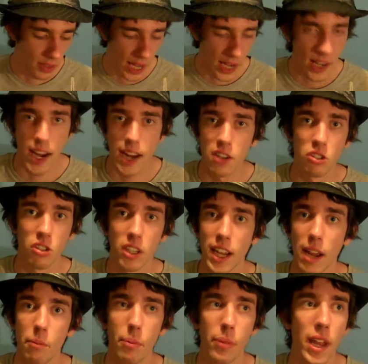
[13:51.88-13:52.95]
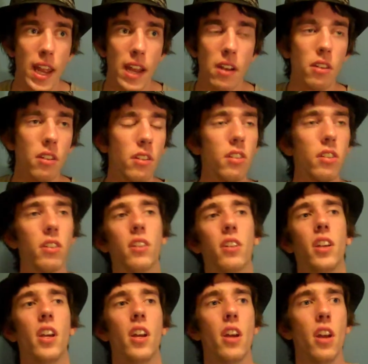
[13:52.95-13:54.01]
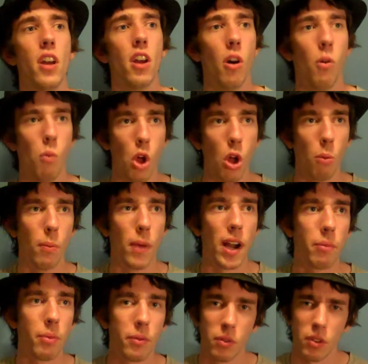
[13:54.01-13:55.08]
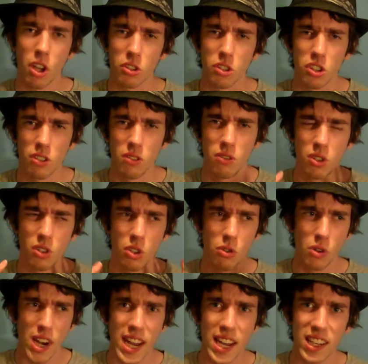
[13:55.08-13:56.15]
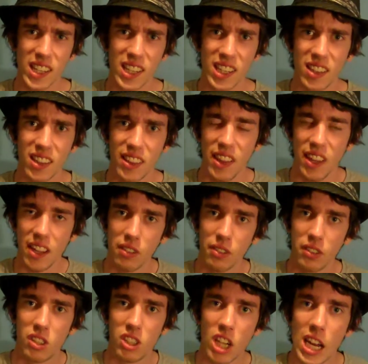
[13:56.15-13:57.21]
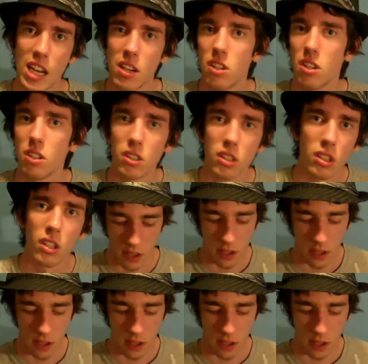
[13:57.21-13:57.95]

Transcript: Like an extra campaign and a world map. Lots of great little changes.